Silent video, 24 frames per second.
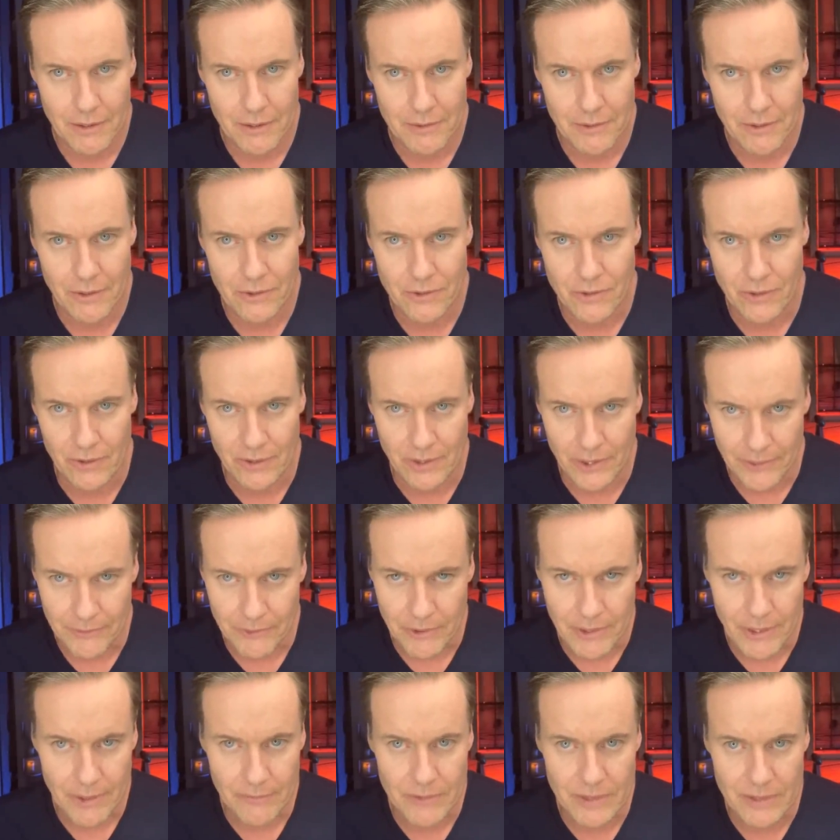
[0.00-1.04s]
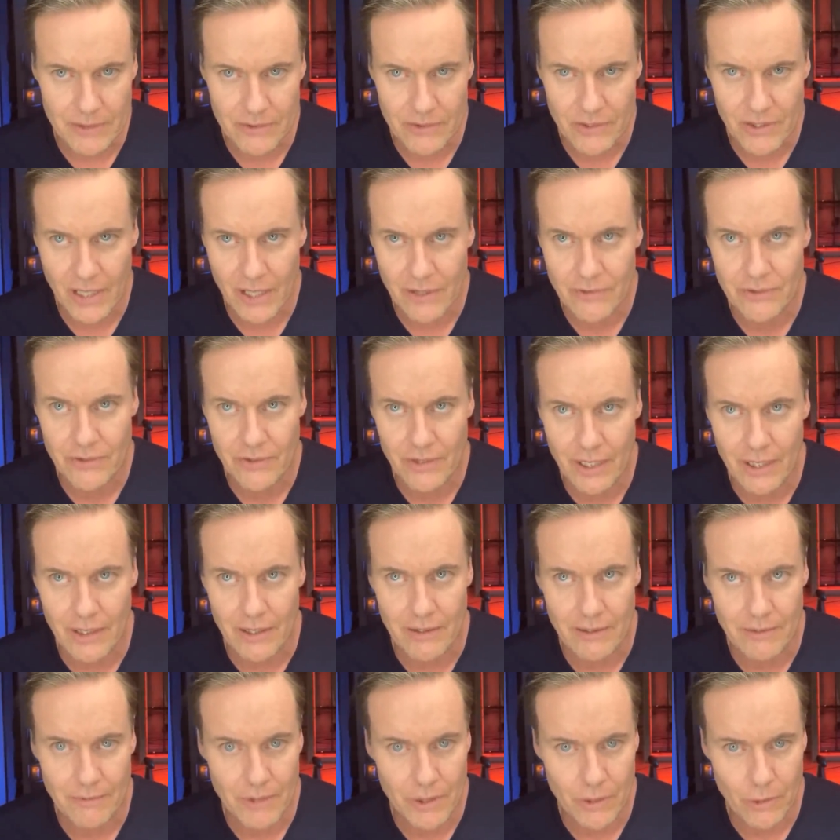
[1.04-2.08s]
there's a level of disgust
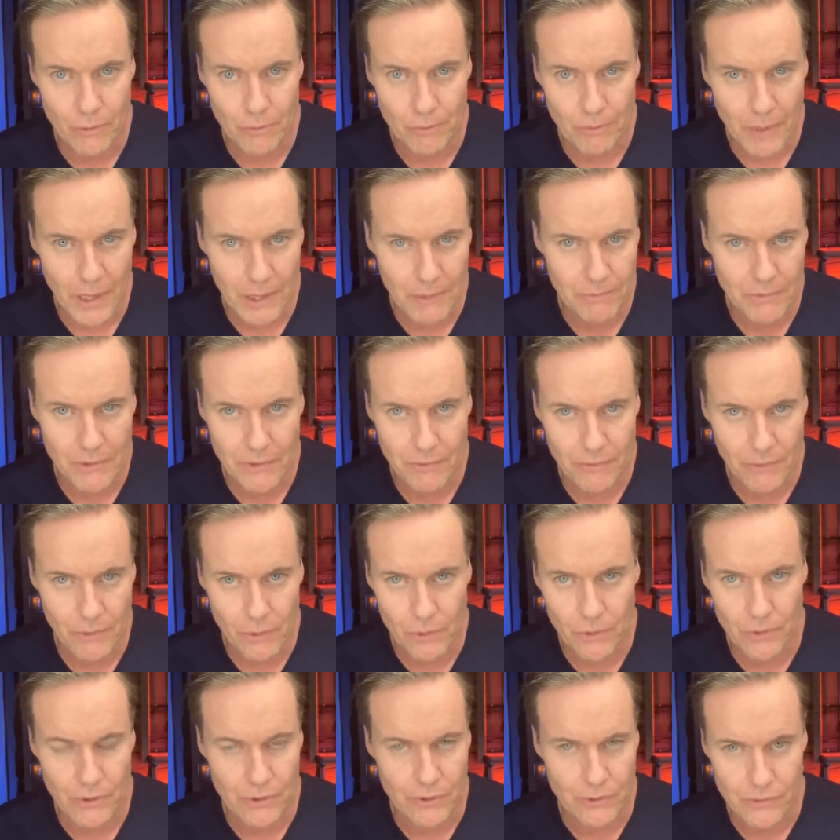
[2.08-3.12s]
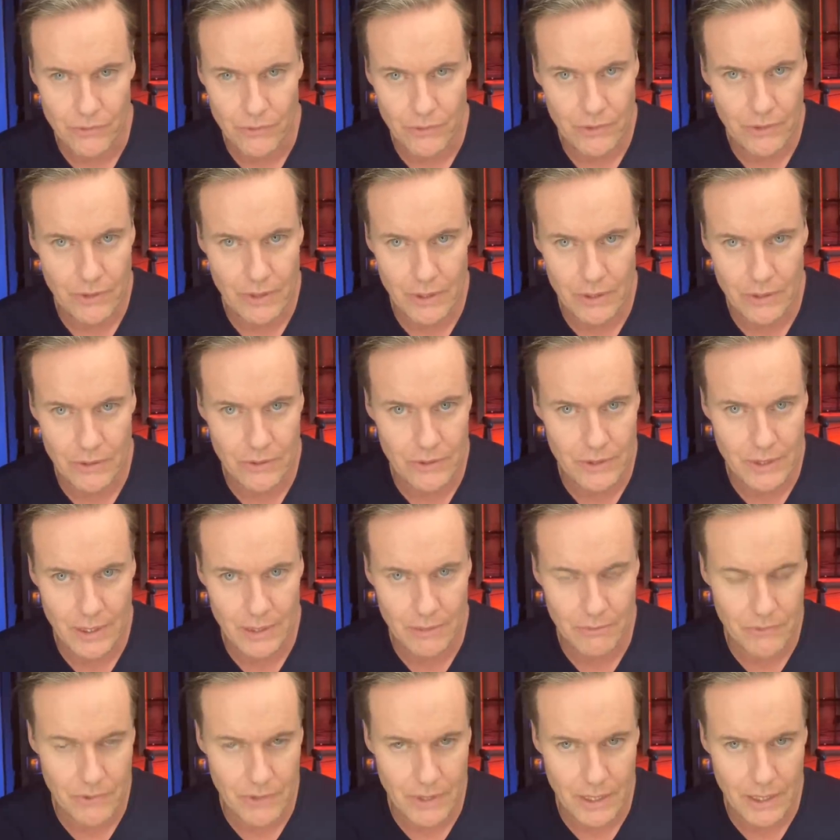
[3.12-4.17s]
there. If you don't mop the floors 100
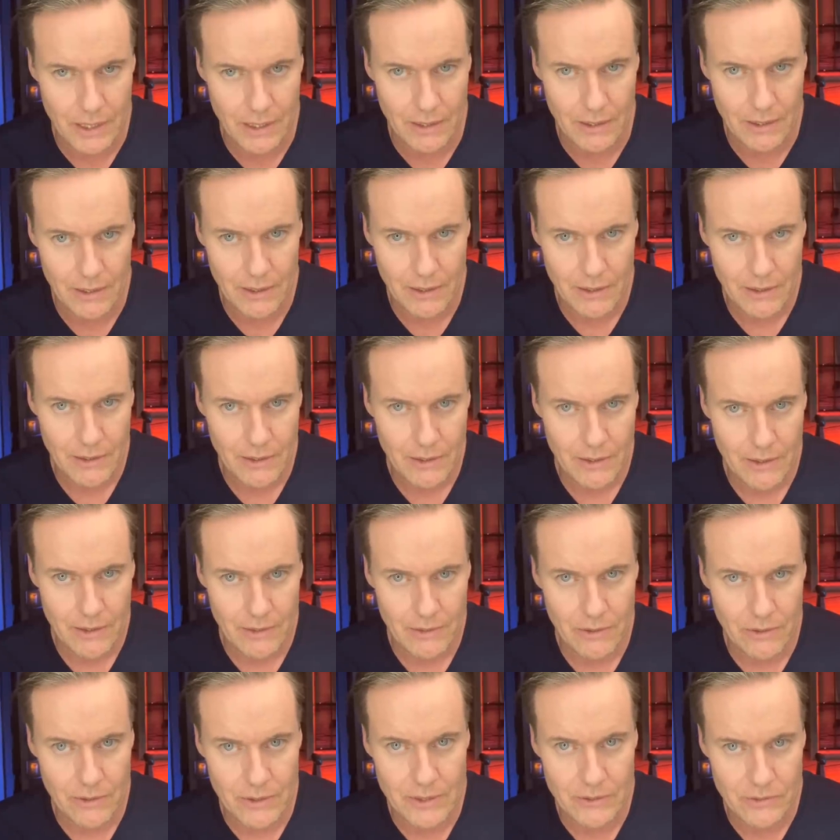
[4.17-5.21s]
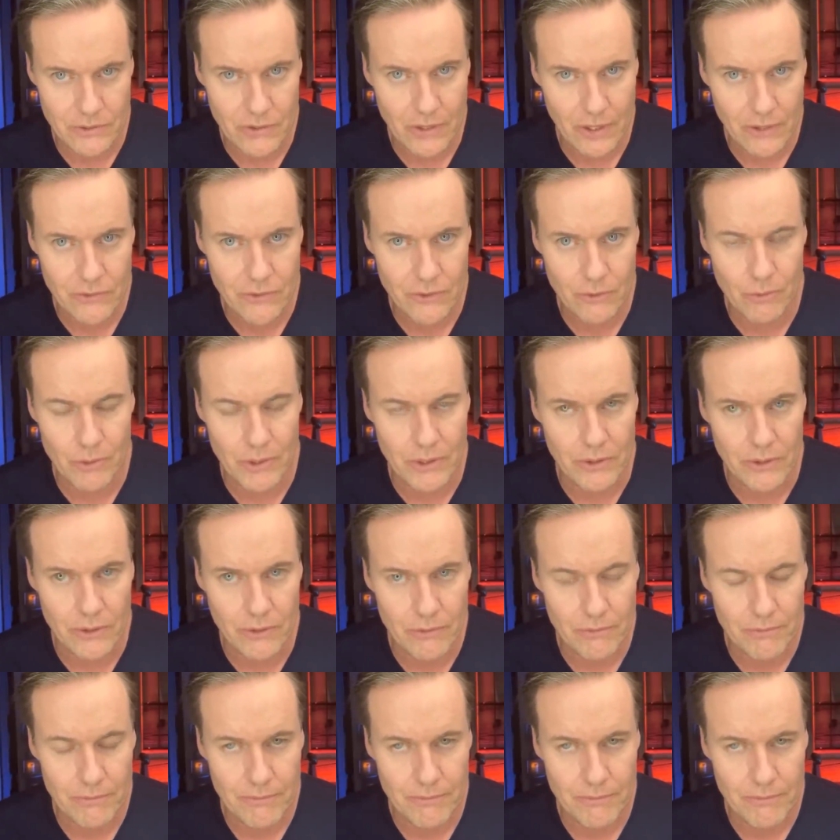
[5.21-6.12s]
times a day, they're disgusted with you.